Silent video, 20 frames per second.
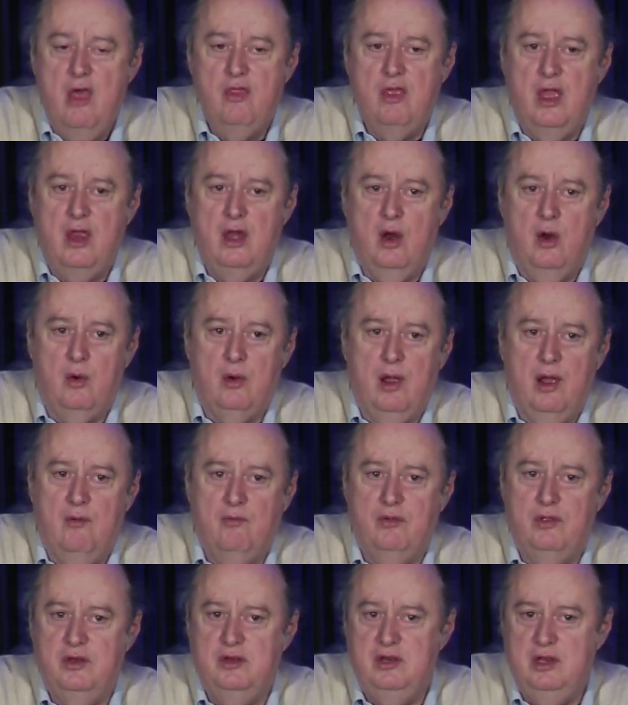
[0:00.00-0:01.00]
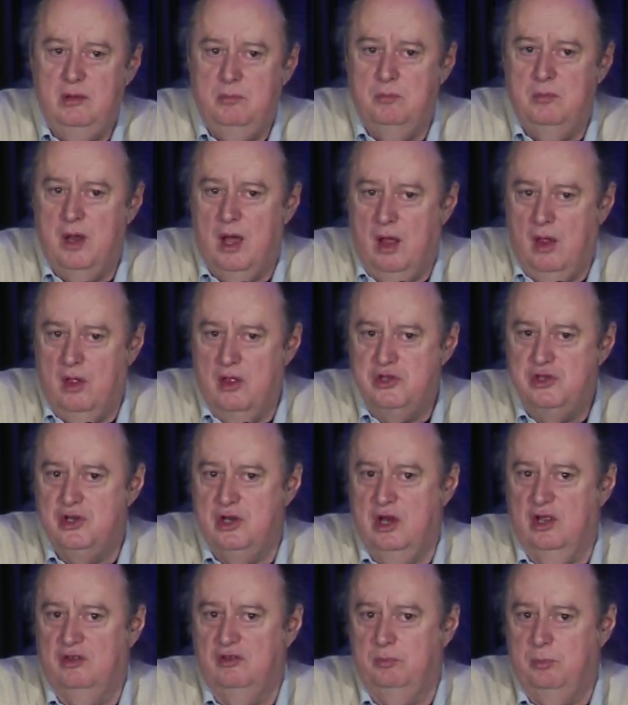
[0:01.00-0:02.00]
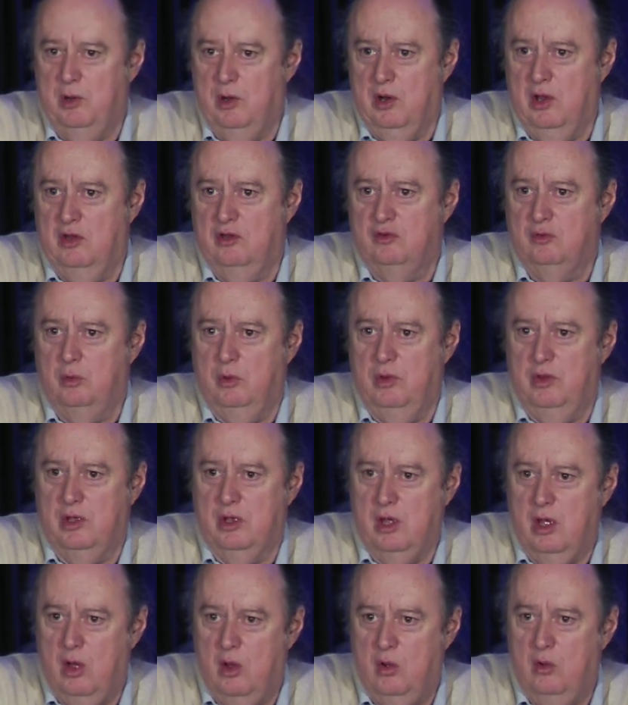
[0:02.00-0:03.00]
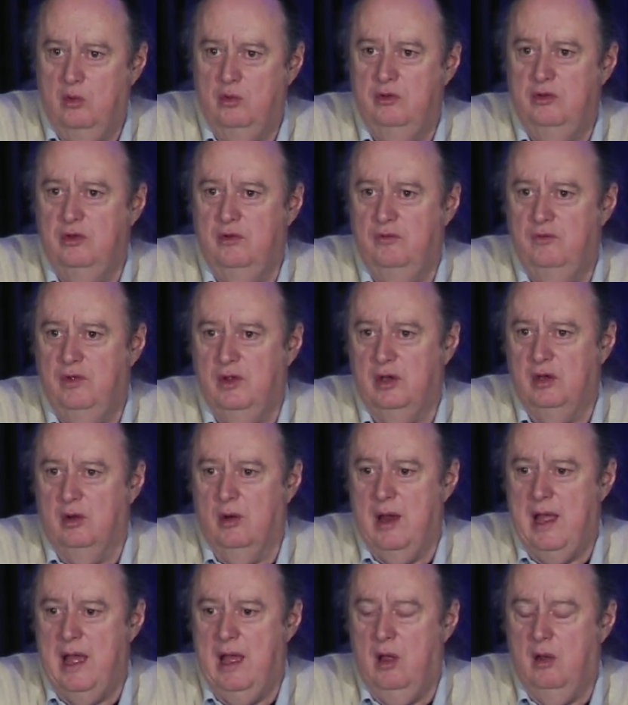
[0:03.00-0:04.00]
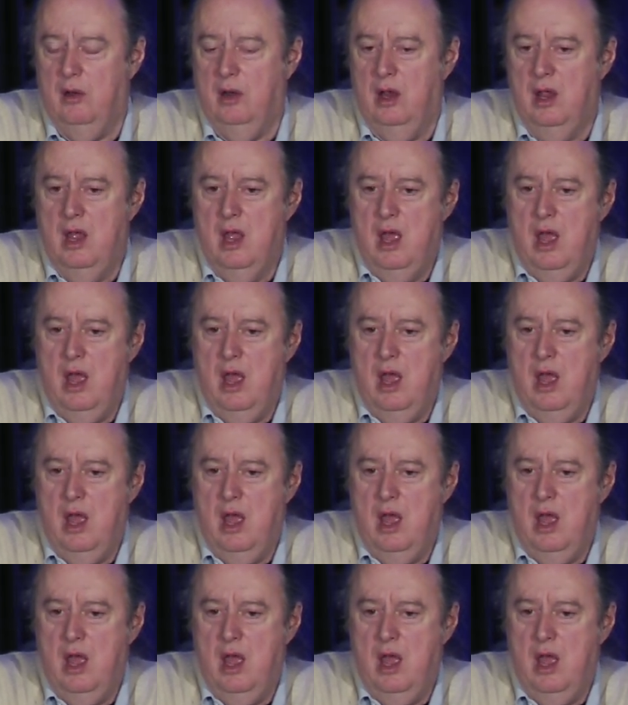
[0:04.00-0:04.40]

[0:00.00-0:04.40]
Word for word: They don't have the deep knowledge and experience with the code to figure out